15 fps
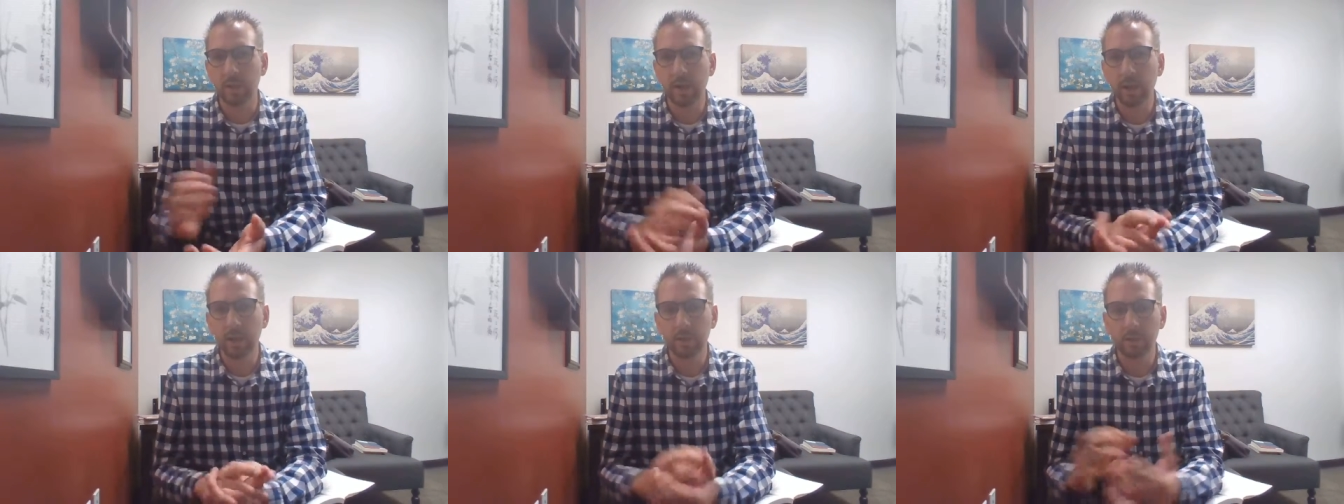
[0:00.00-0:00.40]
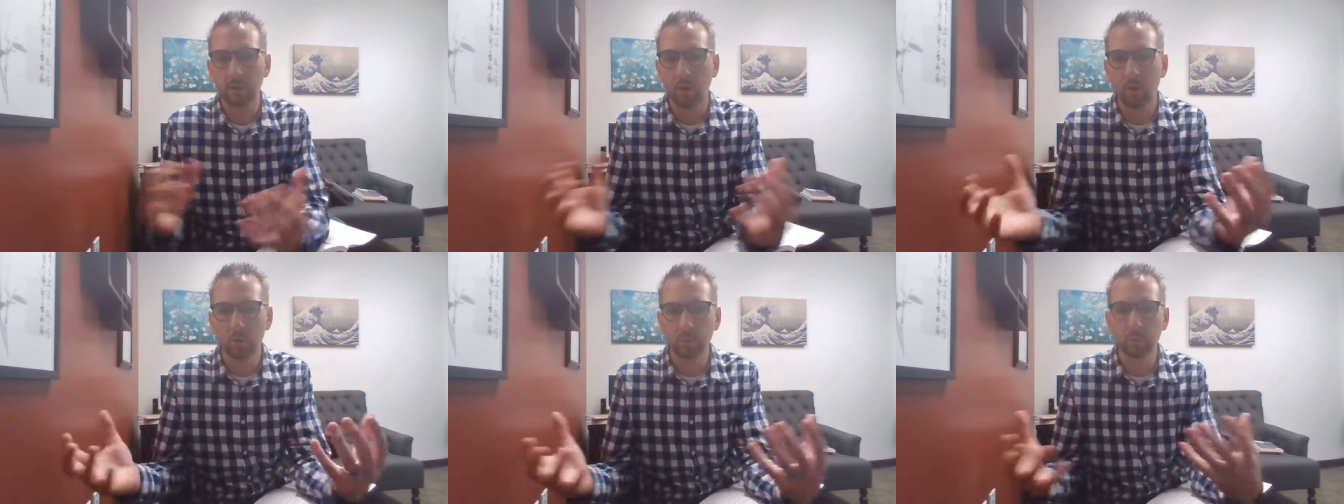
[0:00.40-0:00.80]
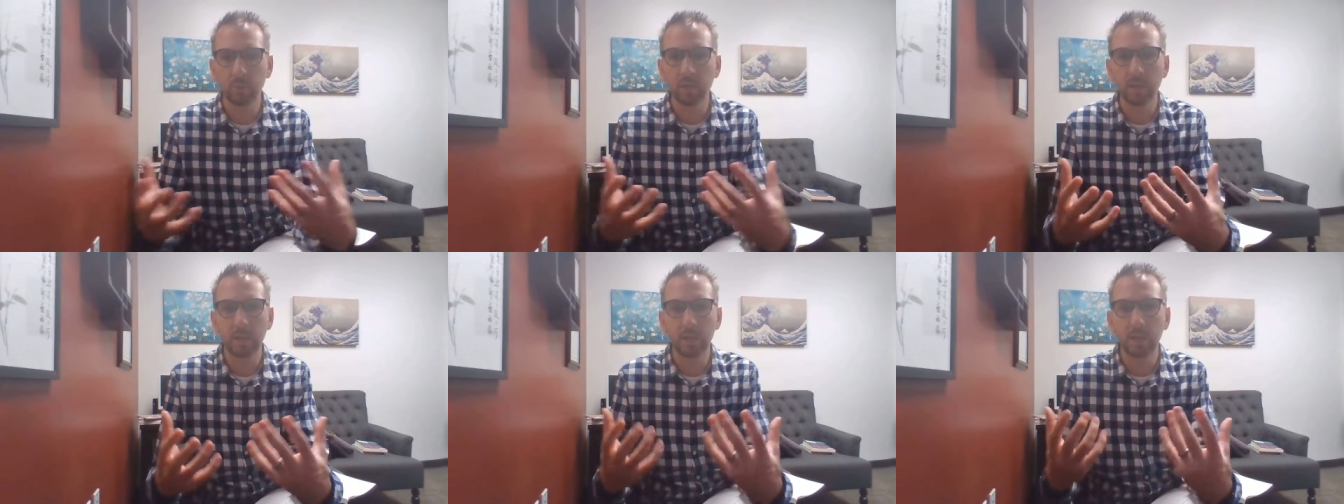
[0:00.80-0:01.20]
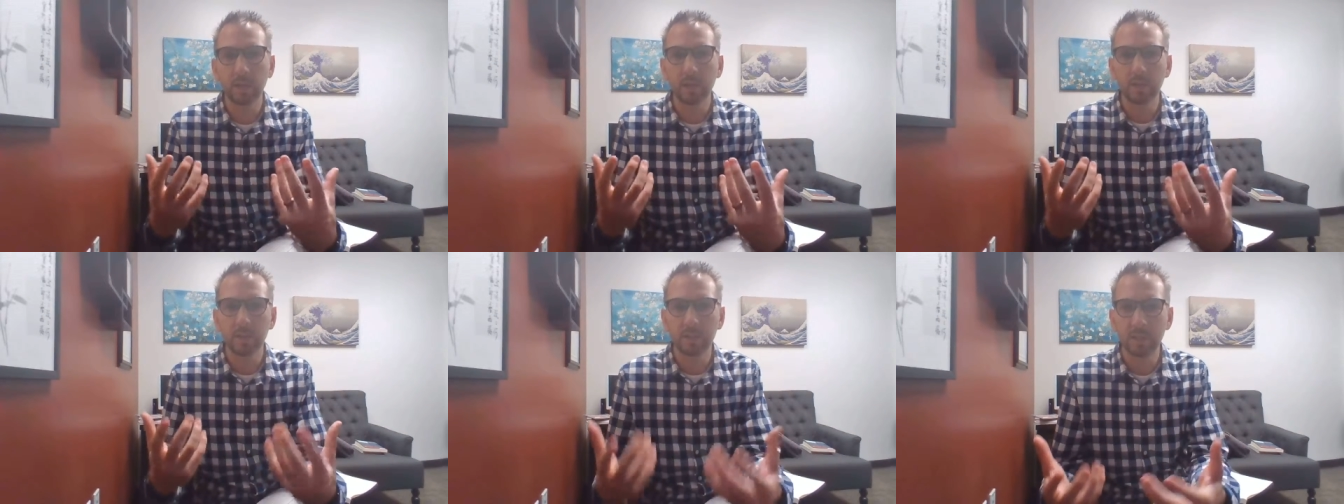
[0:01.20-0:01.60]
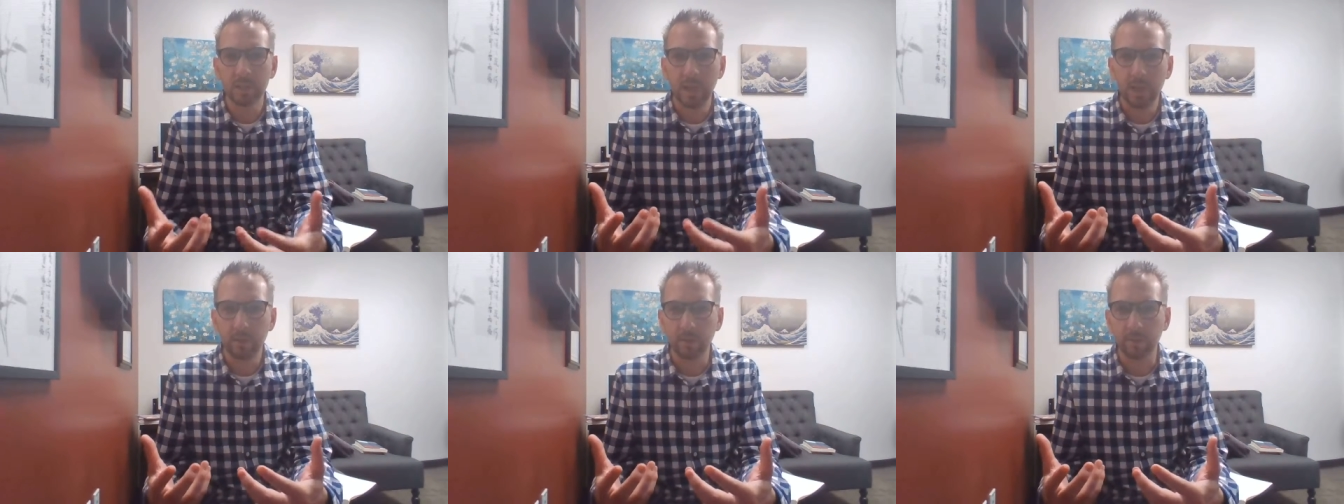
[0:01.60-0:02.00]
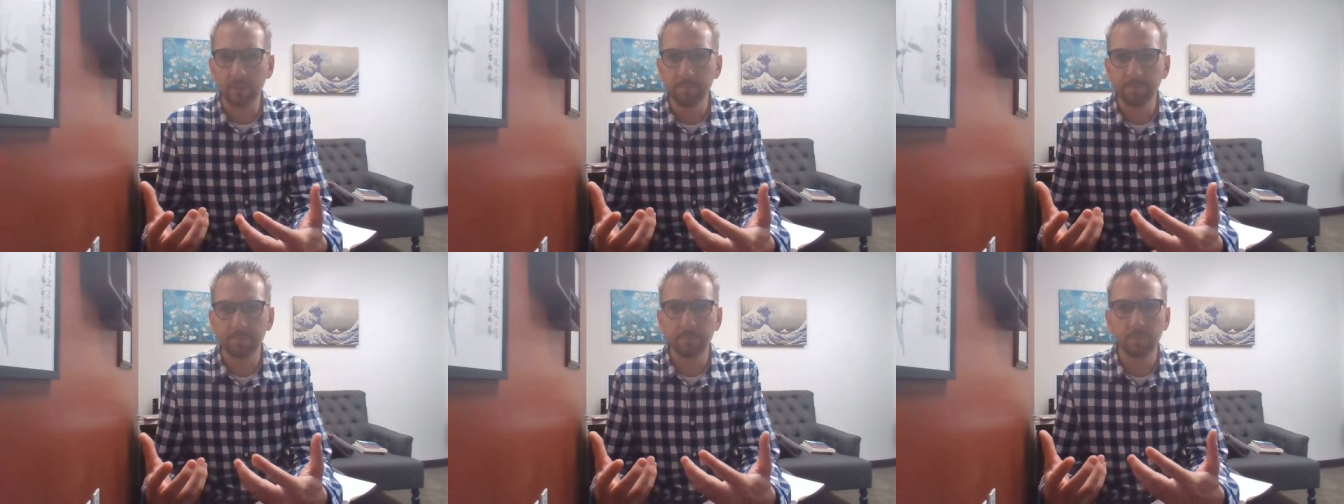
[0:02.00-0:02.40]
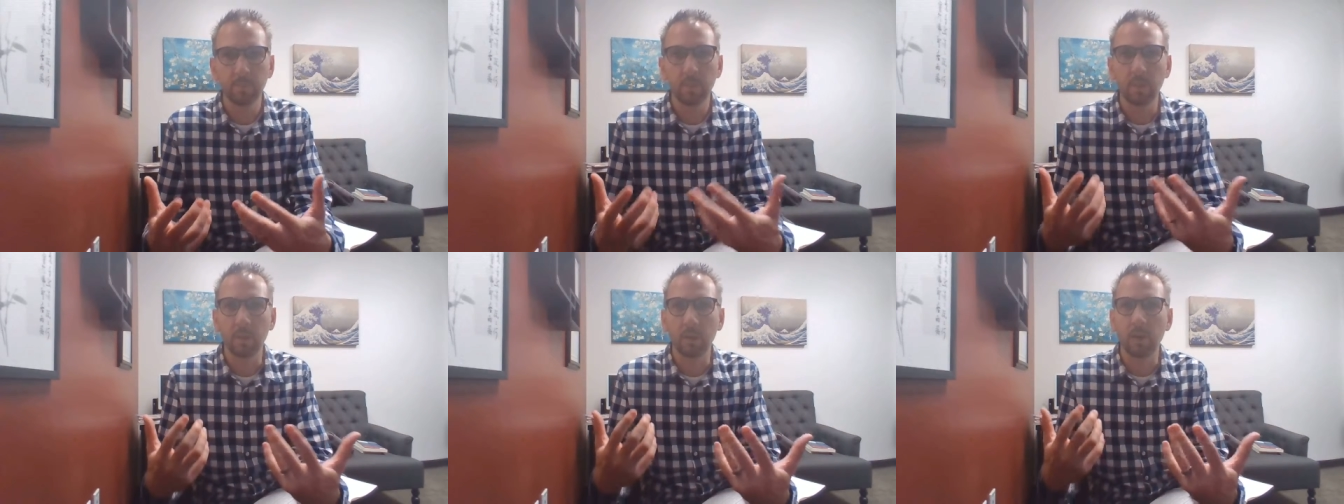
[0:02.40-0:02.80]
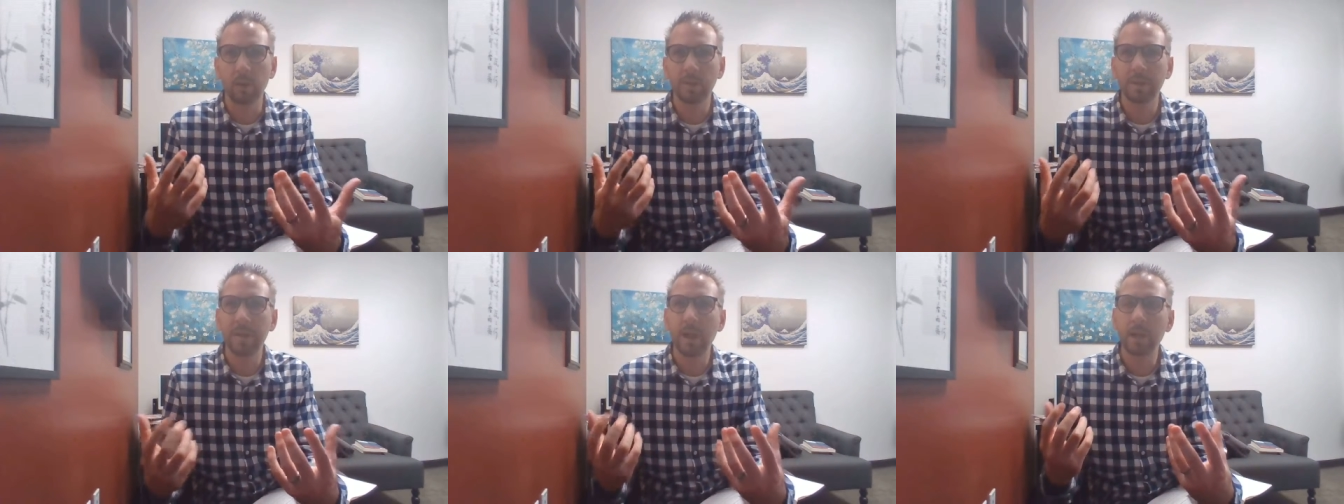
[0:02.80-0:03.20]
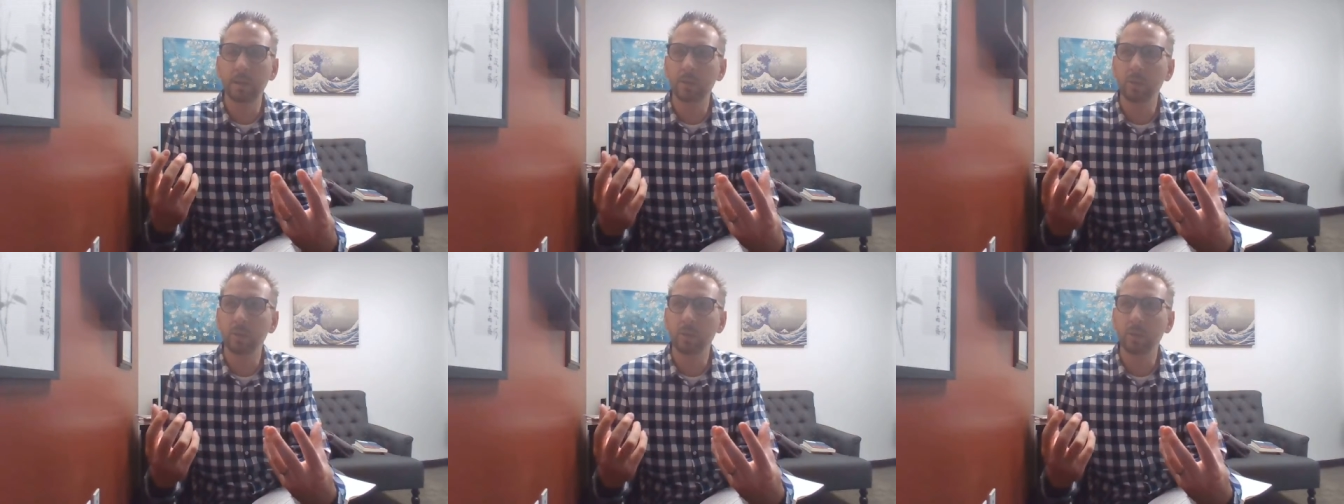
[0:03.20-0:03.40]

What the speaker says: And all three together are not